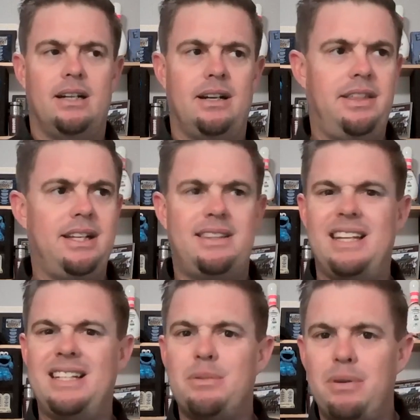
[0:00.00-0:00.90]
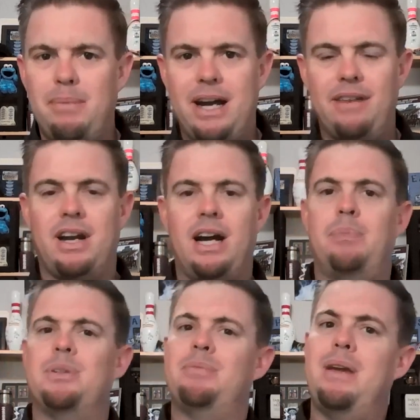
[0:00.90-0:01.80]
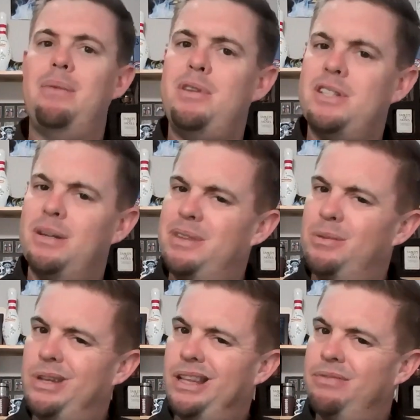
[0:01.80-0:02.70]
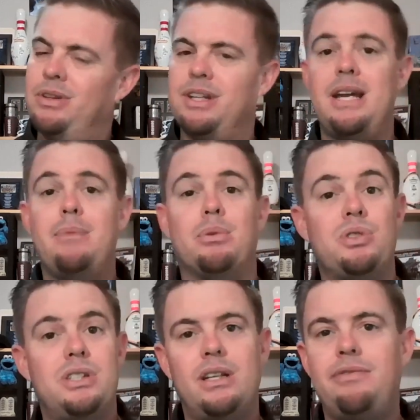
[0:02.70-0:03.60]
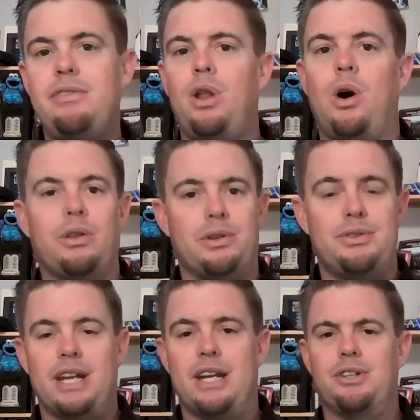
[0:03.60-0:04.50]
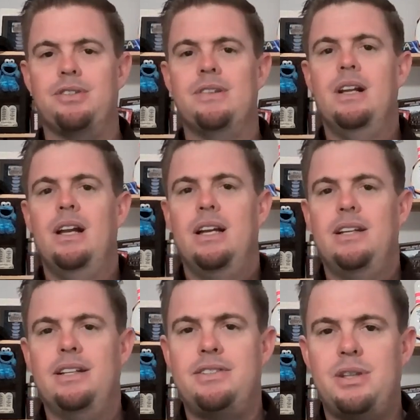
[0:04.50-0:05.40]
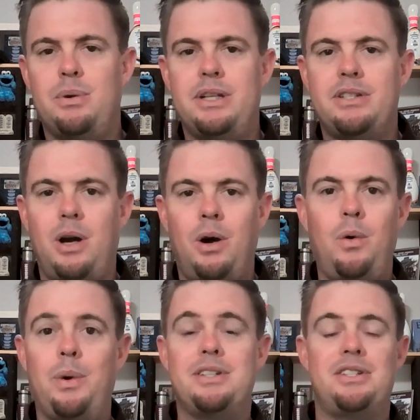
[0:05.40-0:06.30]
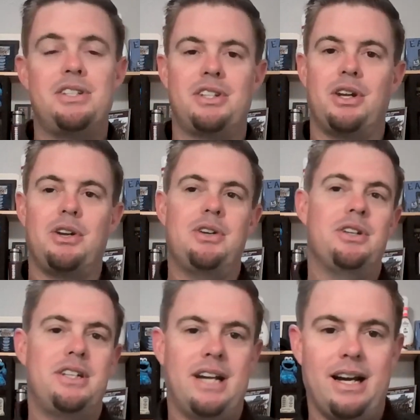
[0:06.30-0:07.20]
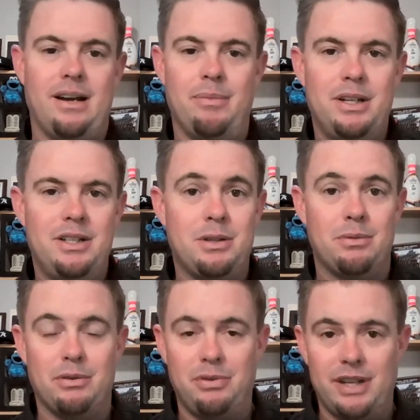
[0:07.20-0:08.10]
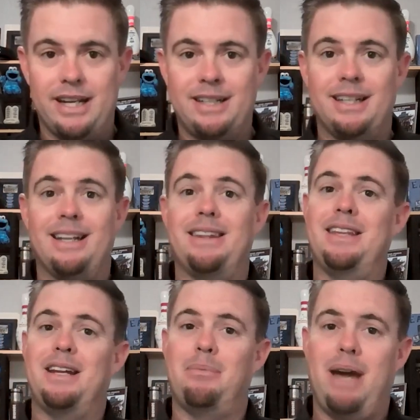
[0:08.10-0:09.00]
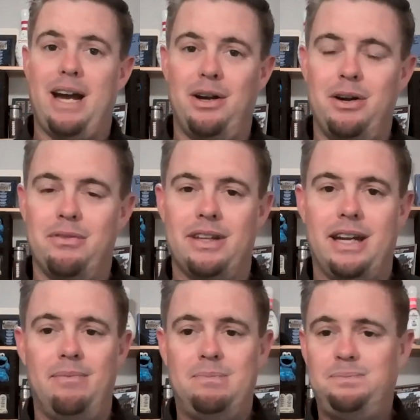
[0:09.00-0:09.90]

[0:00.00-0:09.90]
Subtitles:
things that we might have accomplished, maybe something that we left on the table, stuff along those natures. And so it's always just a good time to reflect and think back over that.